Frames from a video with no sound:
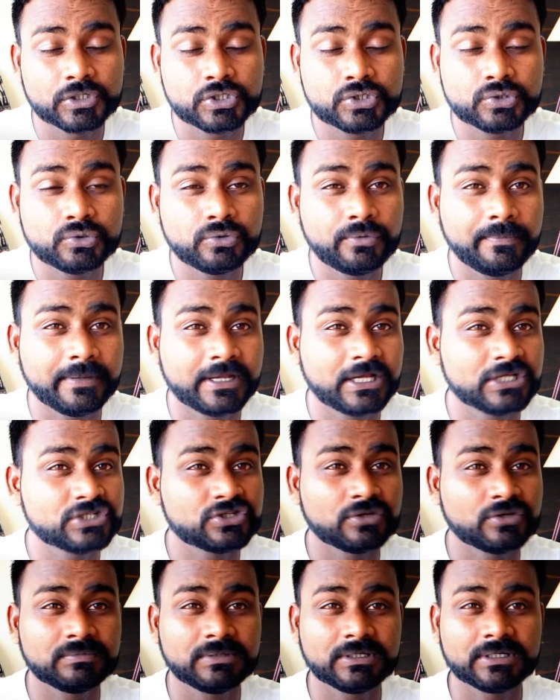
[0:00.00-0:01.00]
do,
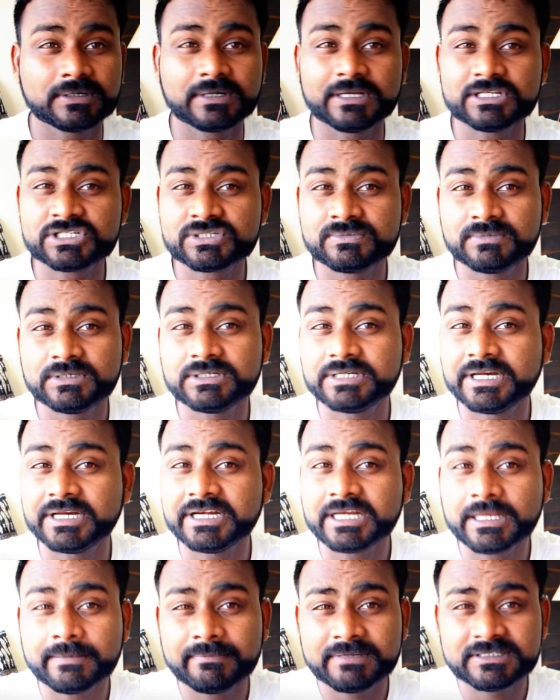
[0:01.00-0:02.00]
because of the customer
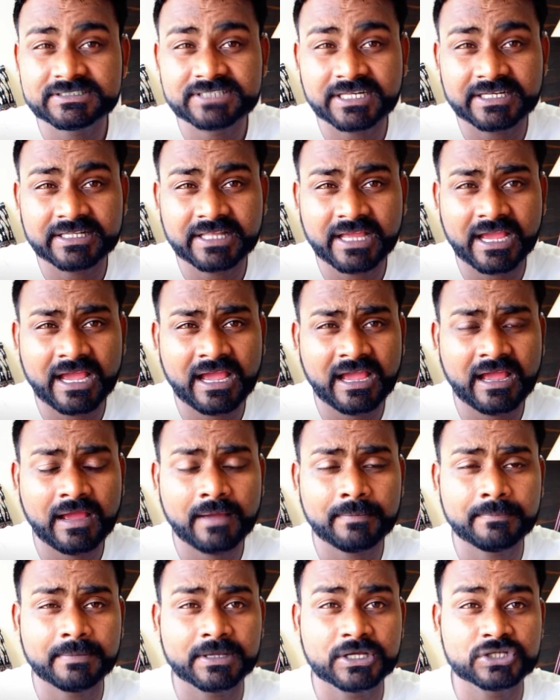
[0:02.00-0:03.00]
database that they
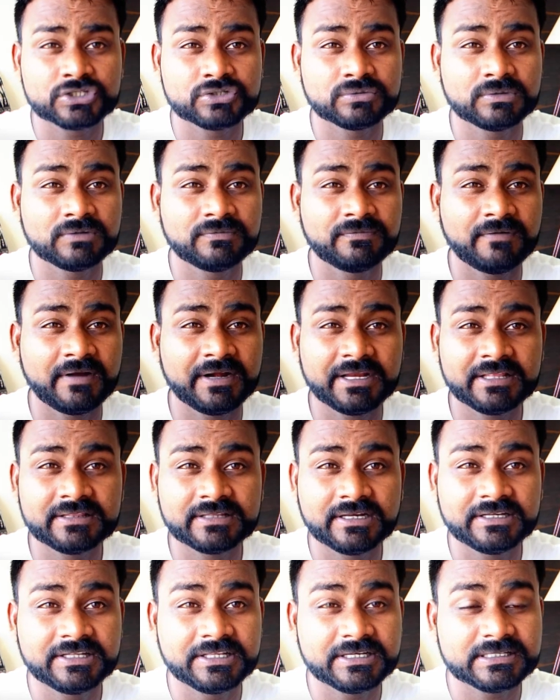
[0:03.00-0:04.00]
have, because of the funding
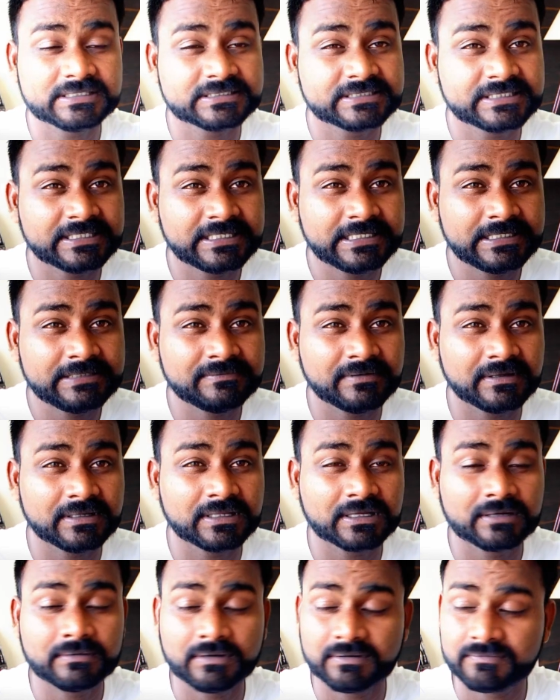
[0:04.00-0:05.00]
that they receive and
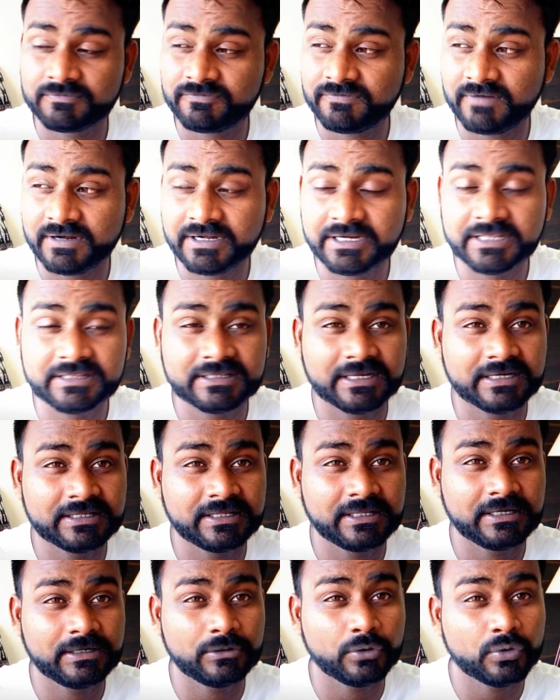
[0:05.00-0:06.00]
the funding that
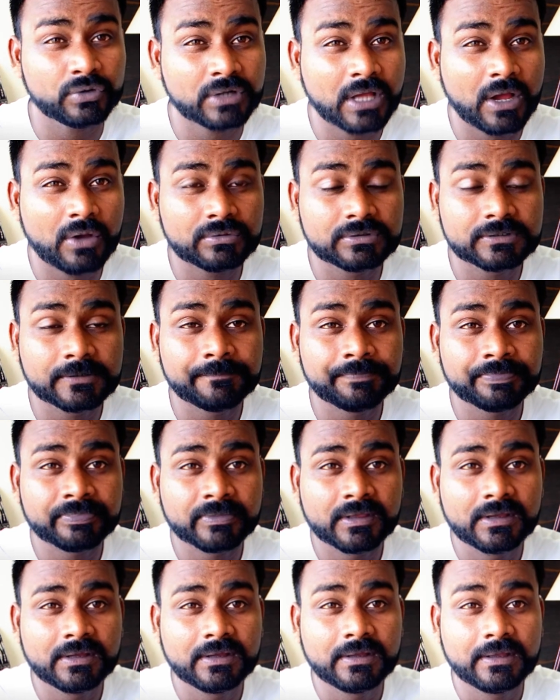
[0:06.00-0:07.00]
they loan out.
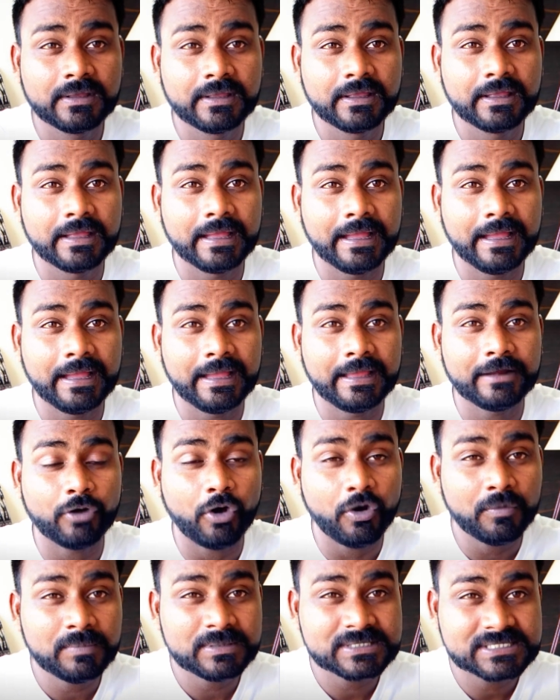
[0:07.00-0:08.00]
And
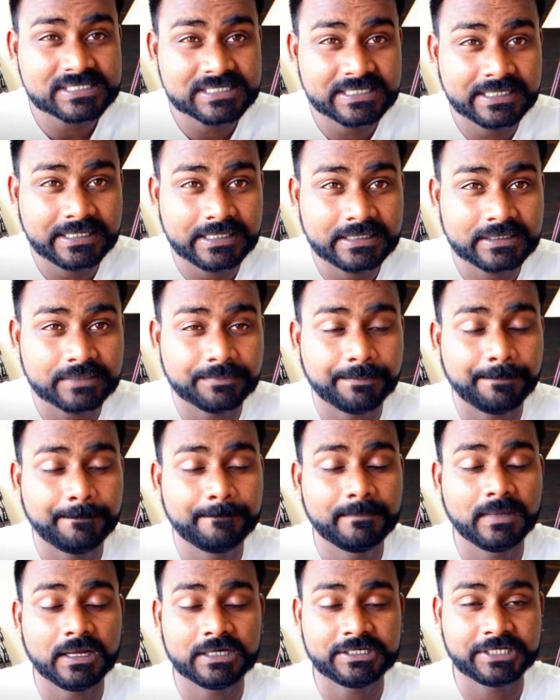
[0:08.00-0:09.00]
obviously
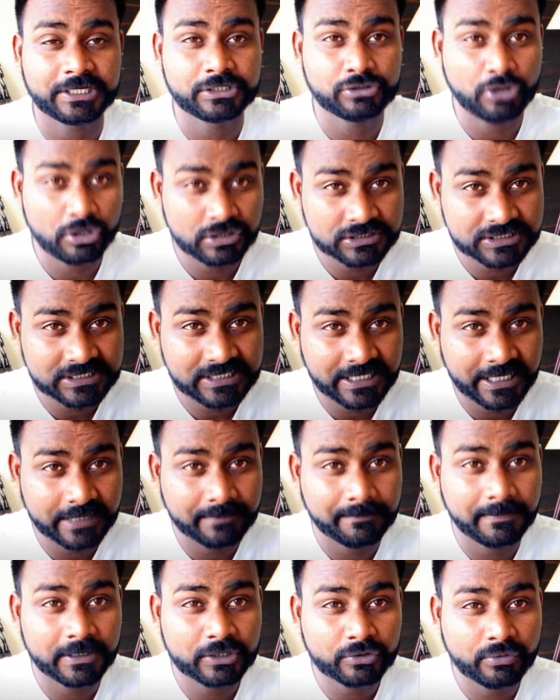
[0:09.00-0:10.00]
a technology
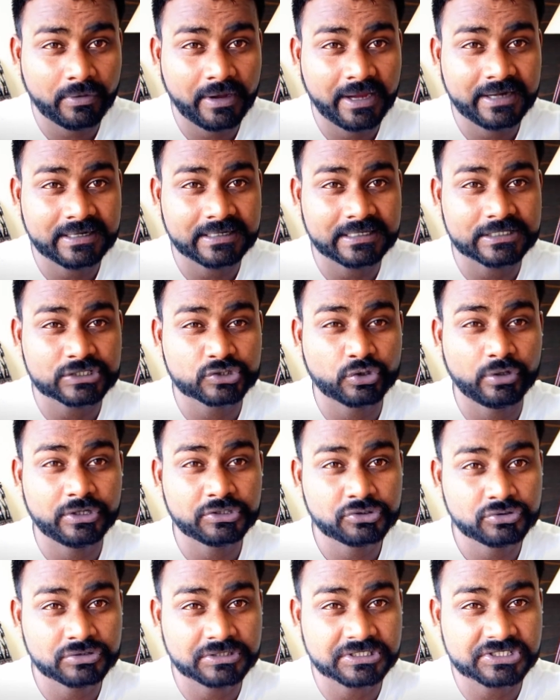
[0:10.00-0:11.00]
like Bitcoin is
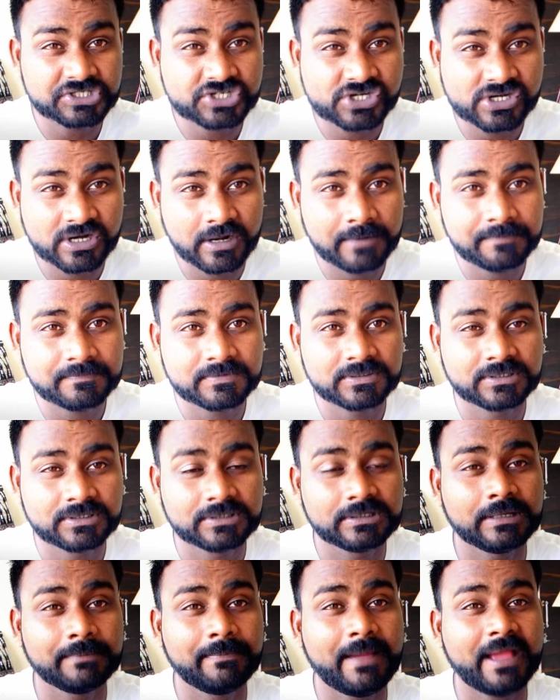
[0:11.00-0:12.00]
going to disrupt
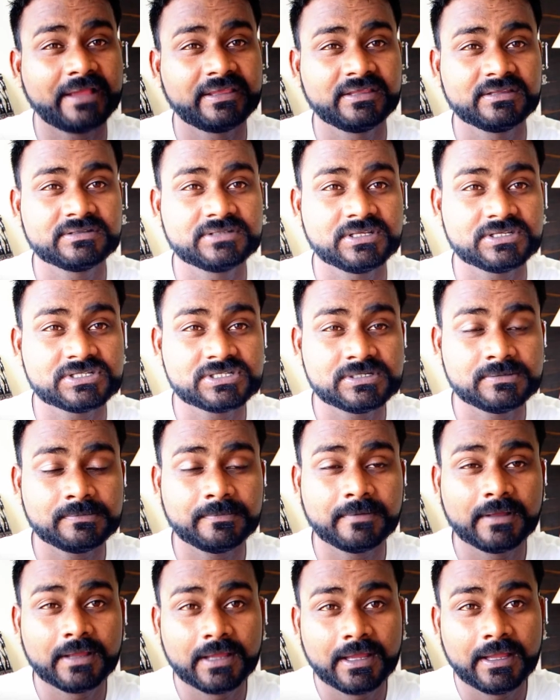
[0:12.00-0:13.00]
the banking system,